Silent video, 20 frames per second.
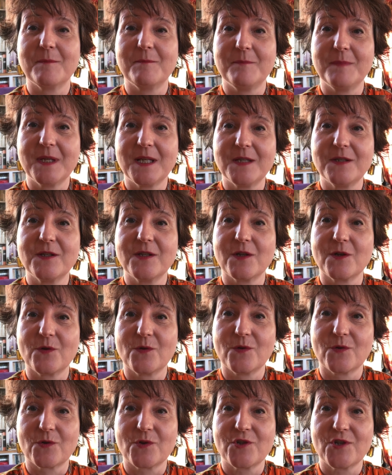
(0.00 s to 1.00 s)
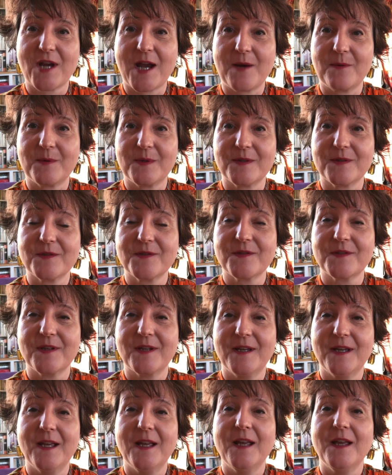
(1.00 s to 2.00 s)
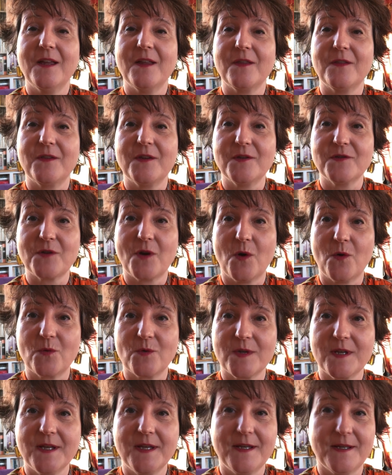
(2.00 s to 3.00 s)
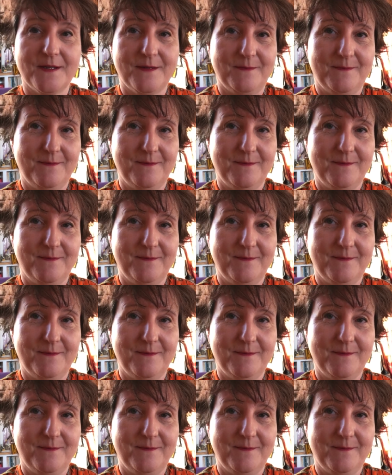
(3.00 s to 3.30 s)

meteor showers this whole year.